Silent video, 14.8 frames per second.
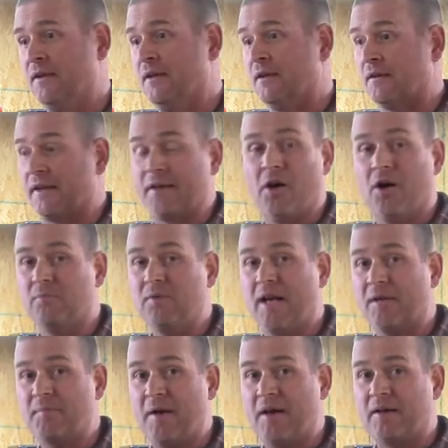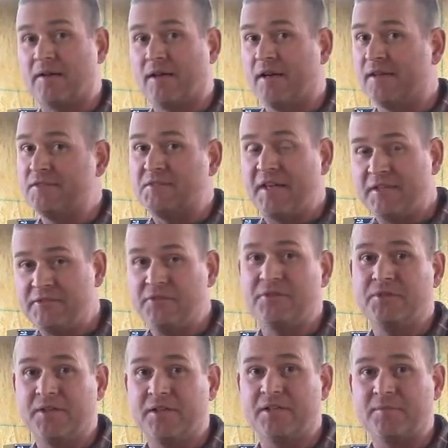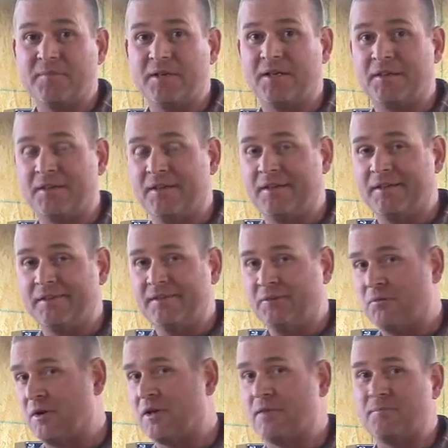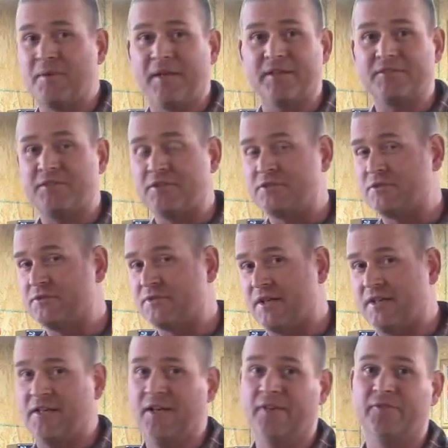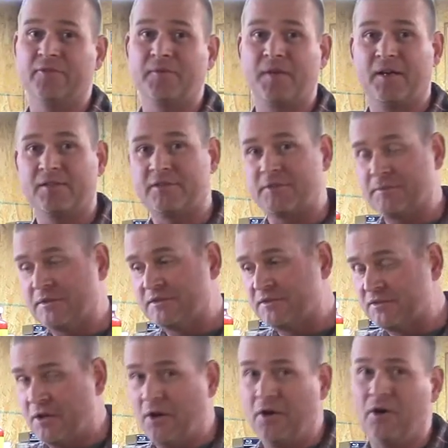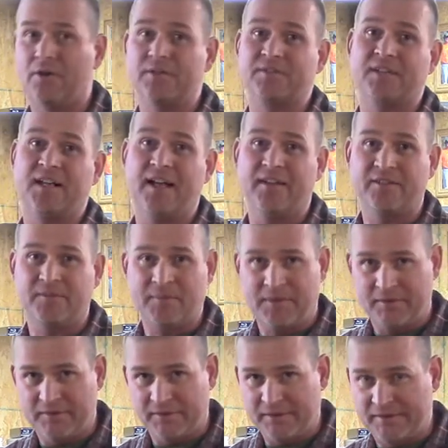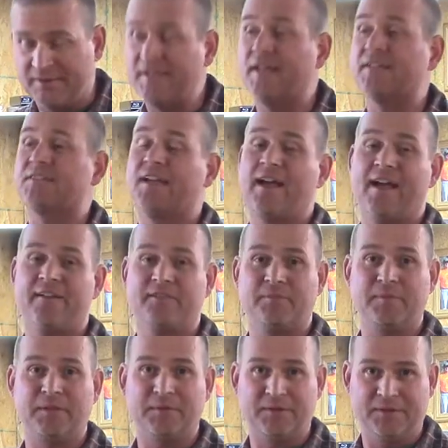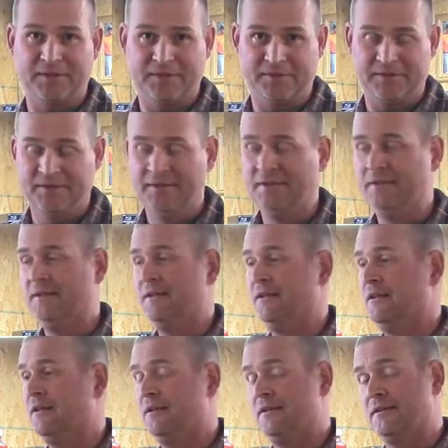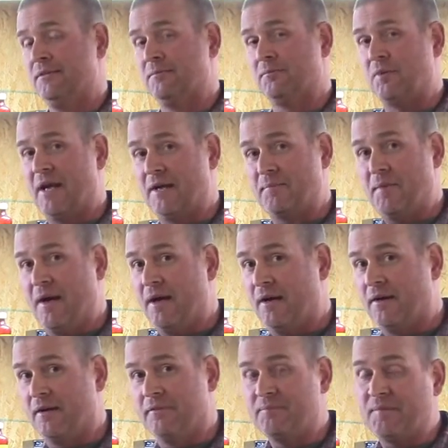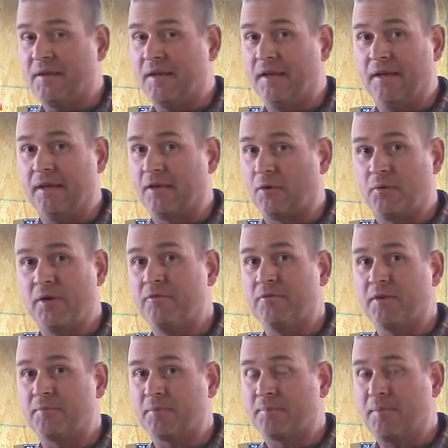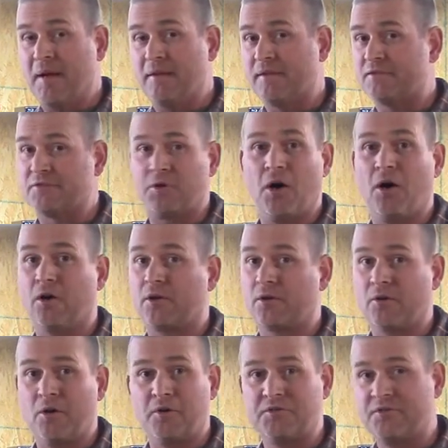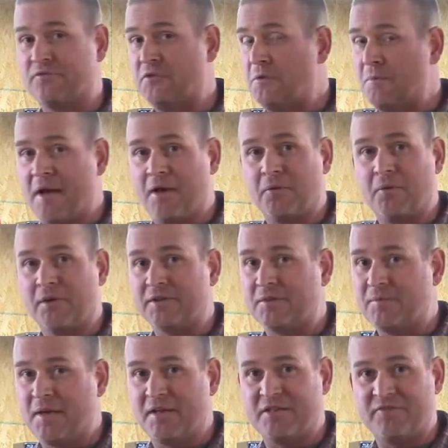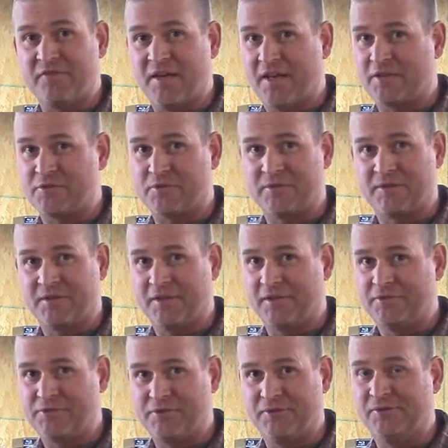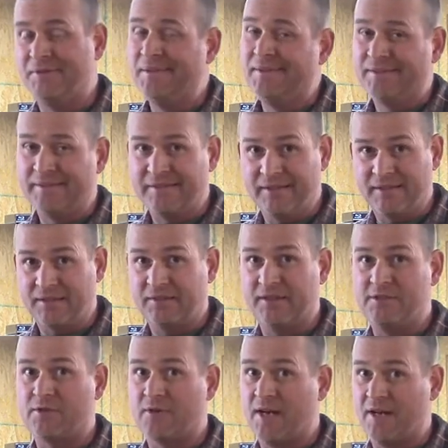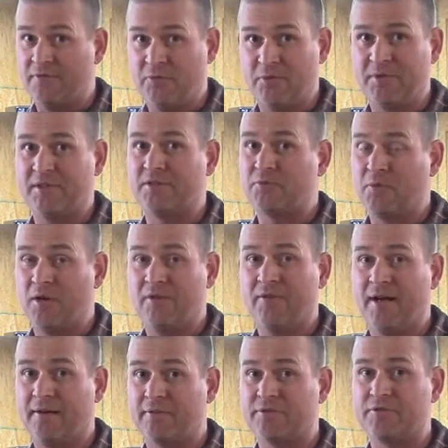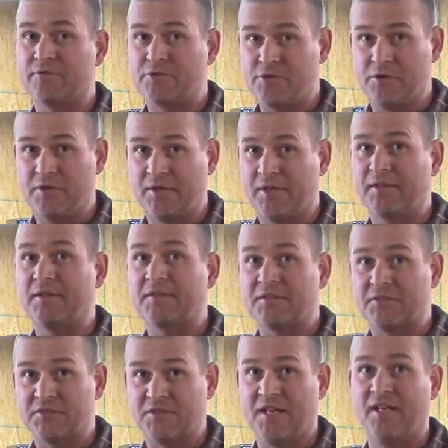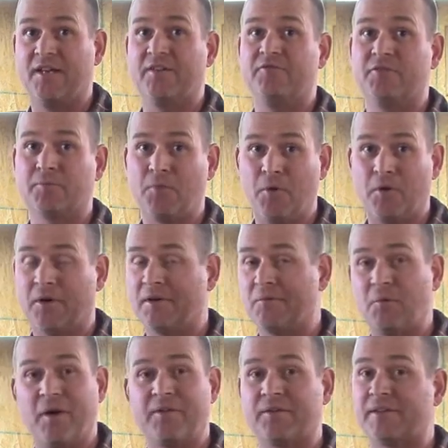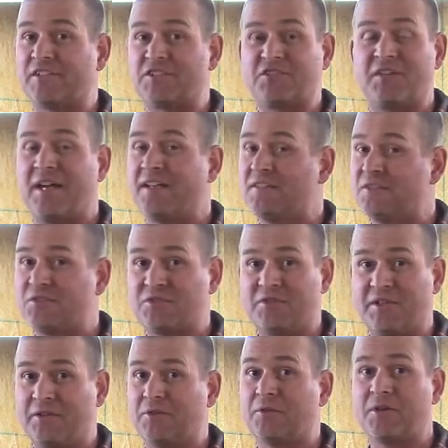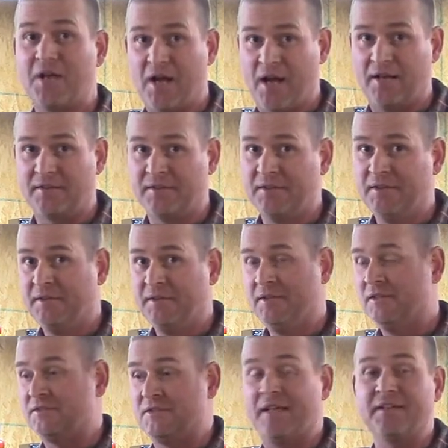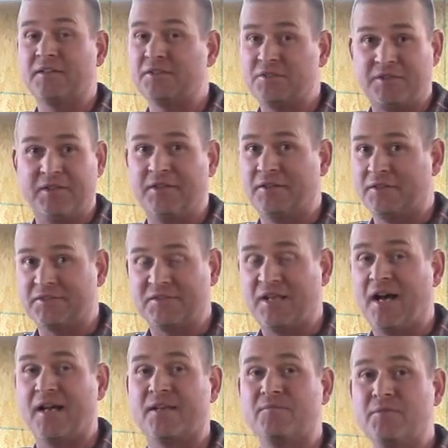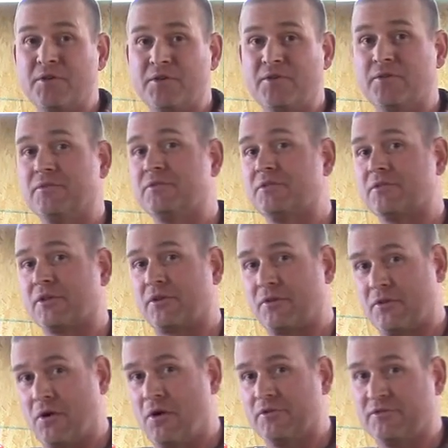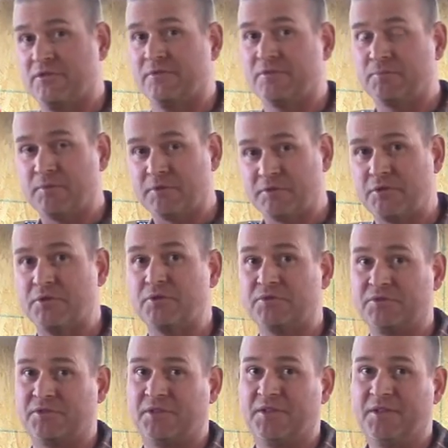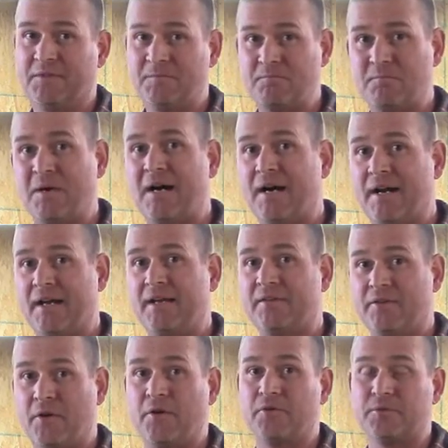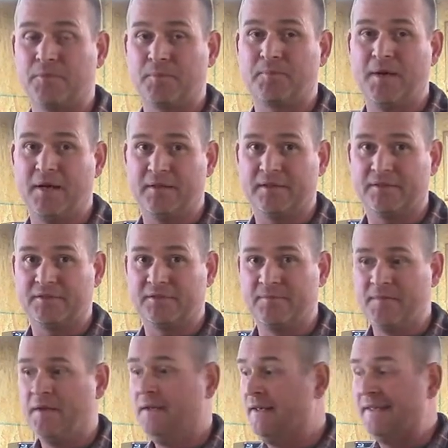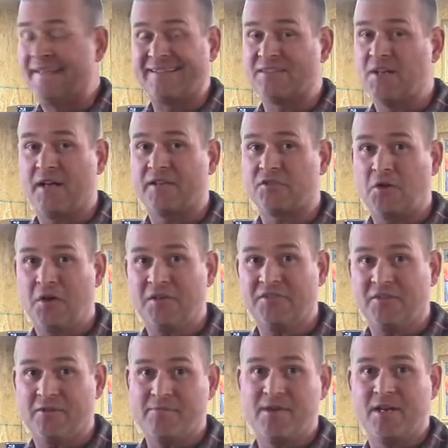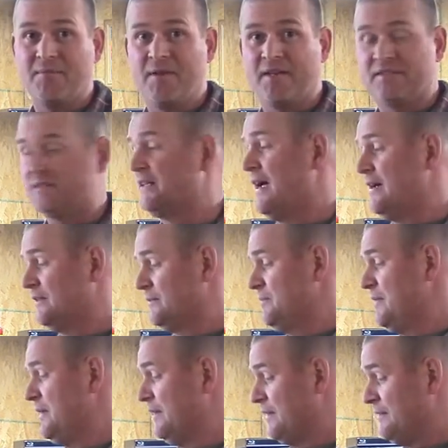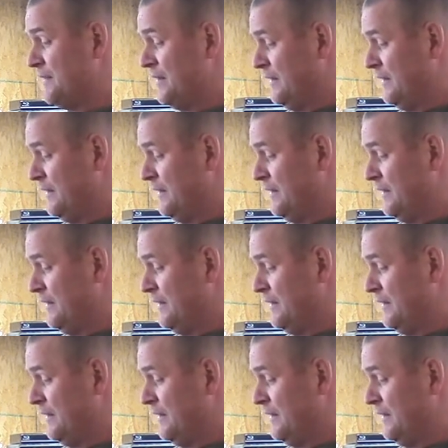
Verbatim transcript: Like all black powder guns, they do need to be cleaned. One of the biggest issues I hear from customers is, oh, does it have to be cleaned? Yes, they have to be cleaned. Black powder and equivalent propellants are all corrosive no matter what the manufacturer tells you. You need to clean your rifle within 12 hours of shooting it to save your bore, whether it's stainless steel or not. Stainless steel is not immune to the corrosives produced by those propellants. It's not as hard as everybody makes it out to be.